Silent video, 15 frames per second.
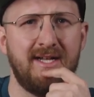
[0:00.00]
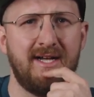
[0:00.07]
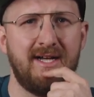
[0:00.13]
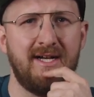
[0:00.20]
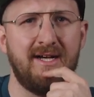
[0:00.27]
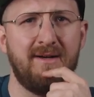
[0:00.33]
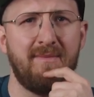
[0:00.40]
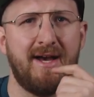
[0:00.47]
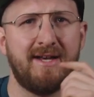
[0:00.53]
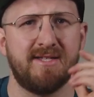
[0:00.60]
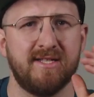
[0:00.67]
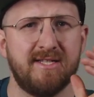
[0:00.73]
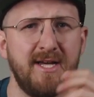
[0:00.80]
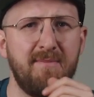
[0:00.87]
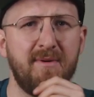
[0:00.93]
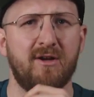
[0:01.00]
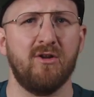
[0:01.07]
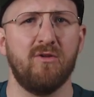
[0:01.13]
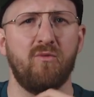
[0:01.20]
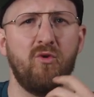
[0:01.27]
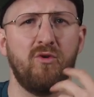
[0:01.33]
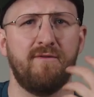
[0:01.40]
as a
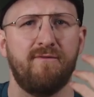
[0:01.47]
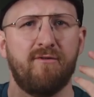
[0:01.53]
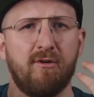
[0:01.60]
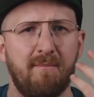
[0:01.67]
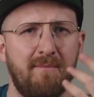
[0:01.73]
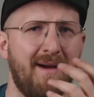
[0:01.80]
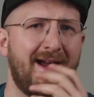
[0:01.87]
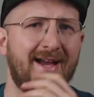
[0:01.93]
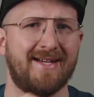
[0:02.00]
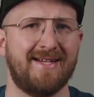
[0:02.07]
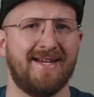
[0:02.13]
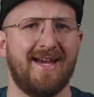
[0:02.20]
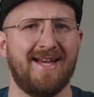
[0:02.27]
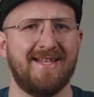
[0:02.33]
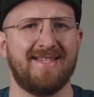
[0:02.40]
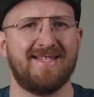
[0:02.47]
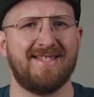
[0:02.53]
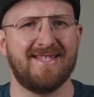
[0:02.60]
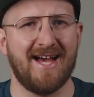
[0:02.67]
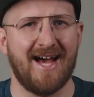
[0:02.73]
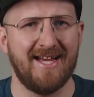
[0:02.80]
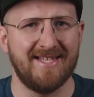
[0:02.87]
typical wood for back and
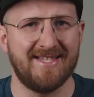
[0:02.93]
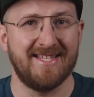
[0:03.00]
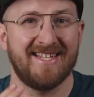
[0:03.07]
sides.